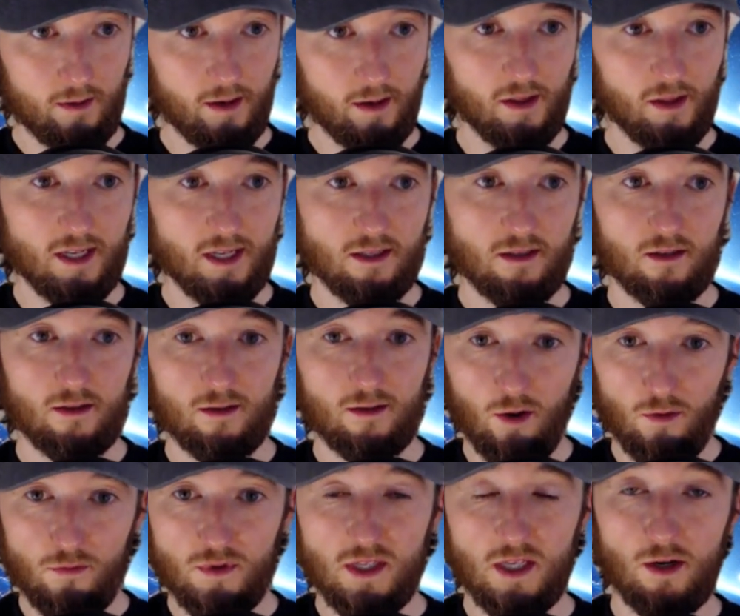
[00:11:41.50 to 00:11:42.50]
Now that's
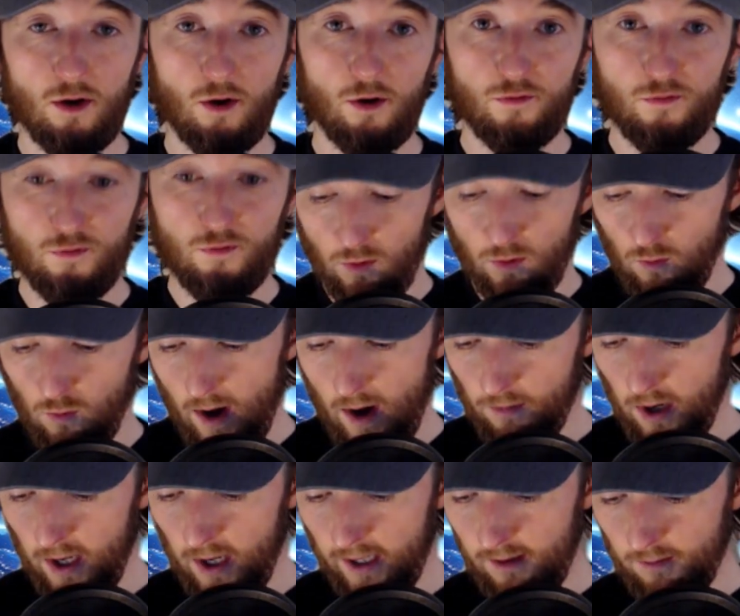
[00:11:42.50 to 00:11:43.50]
obviously not a full
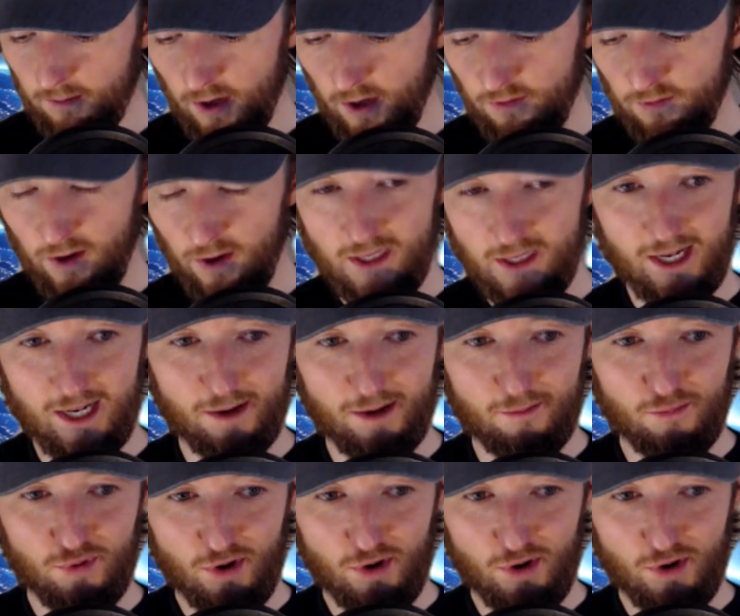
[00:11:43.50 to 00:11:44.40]
web link, but if I did it